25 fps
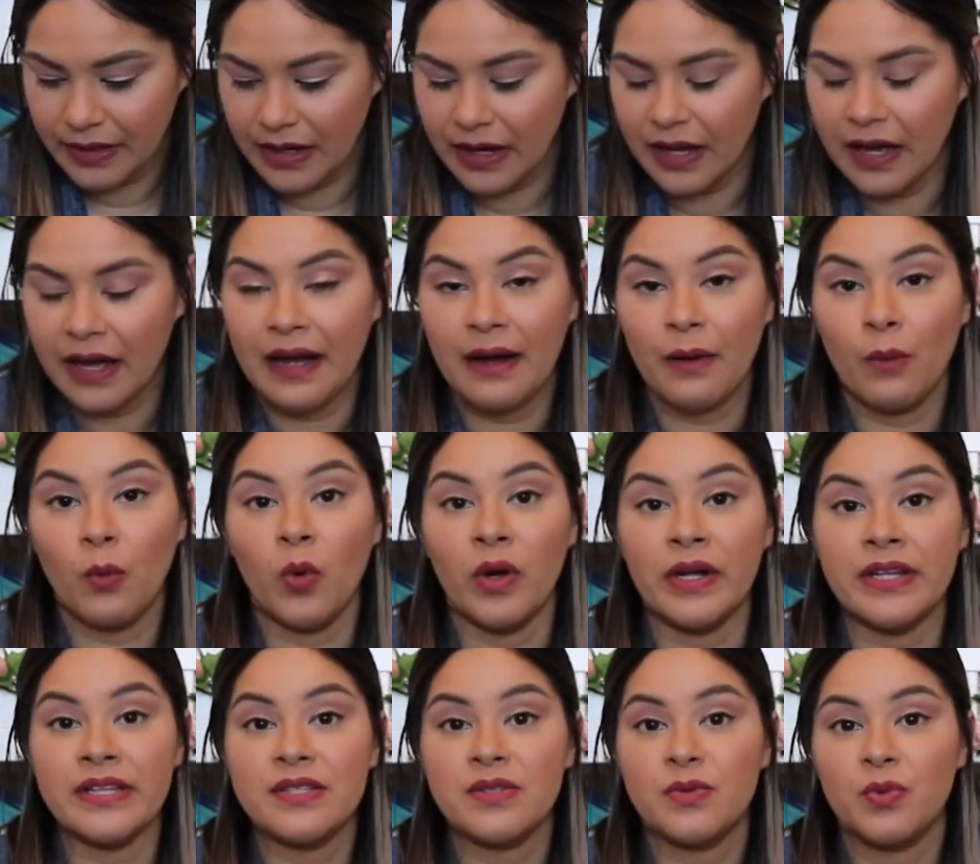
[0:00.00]
Yeah.
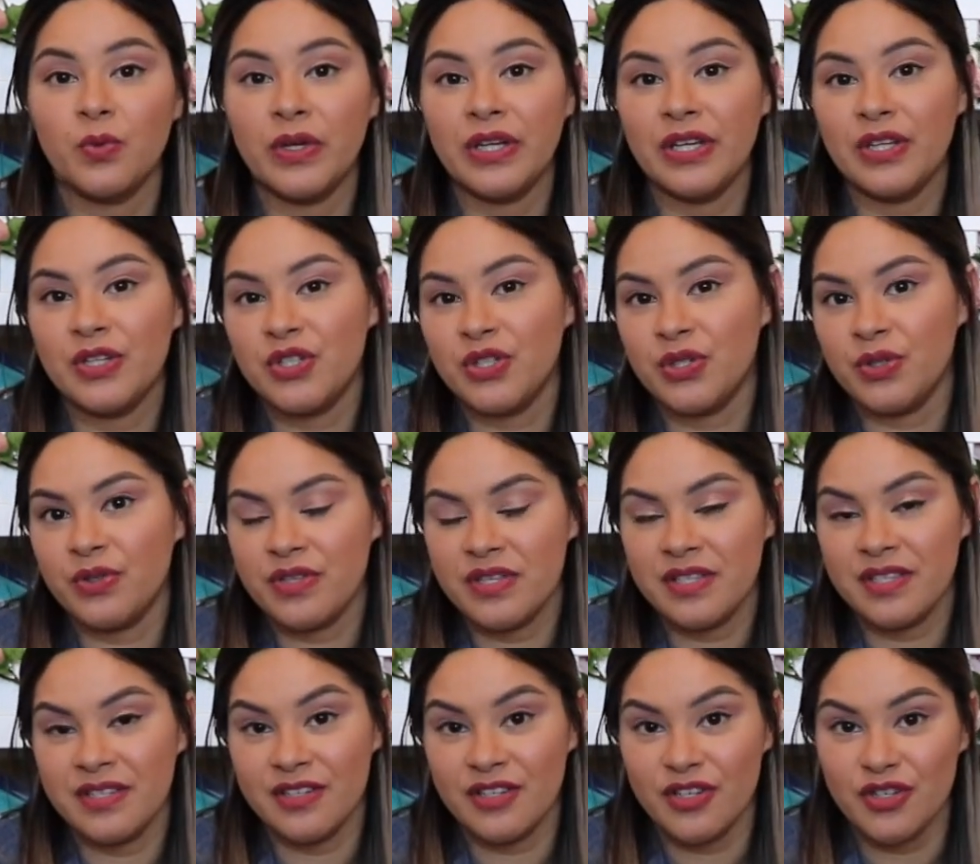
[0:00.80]
Once we do
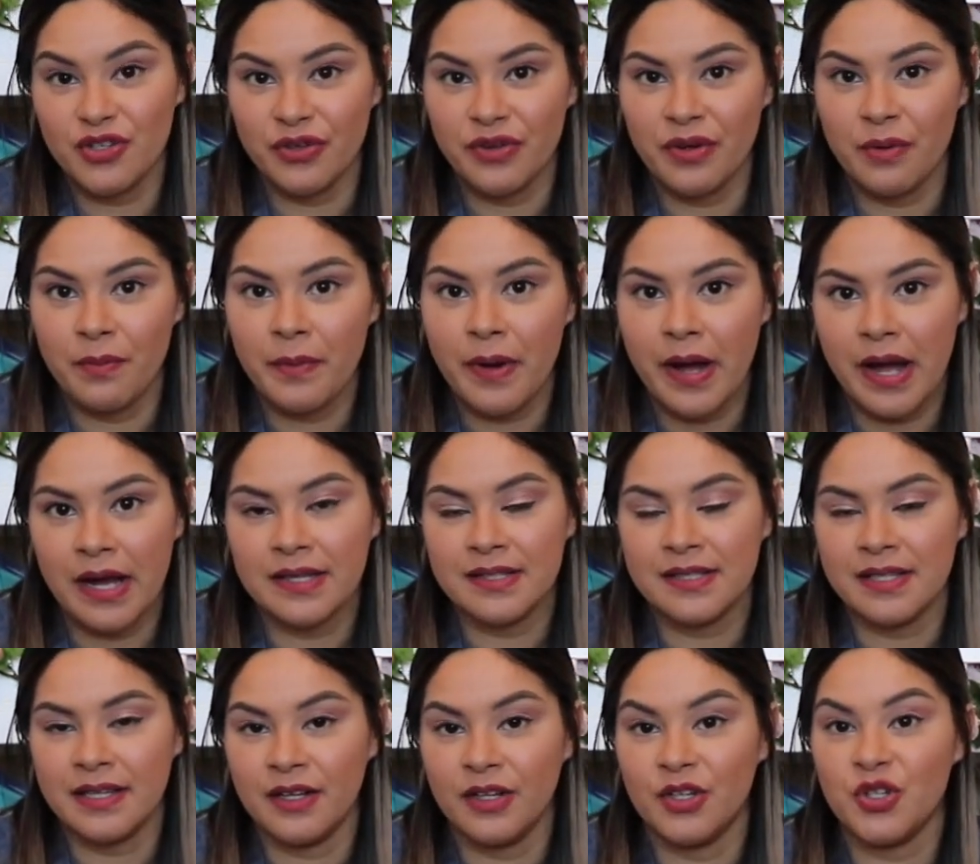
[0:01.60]
this initial
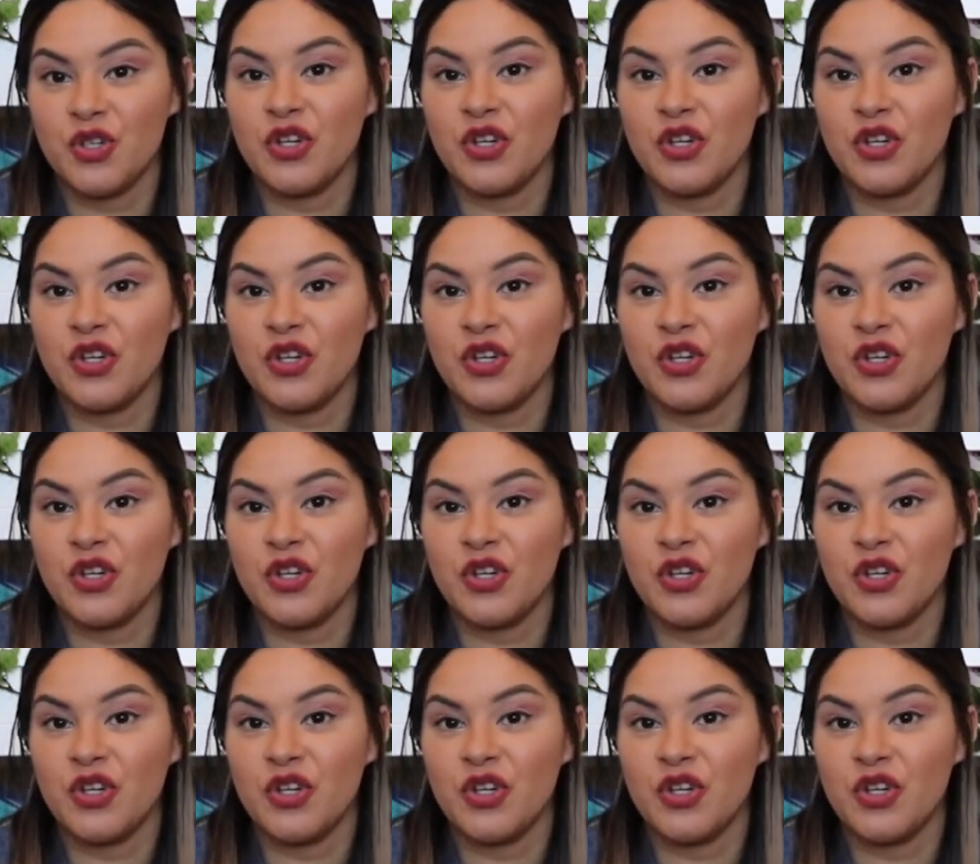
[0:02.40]
unboxing, I'll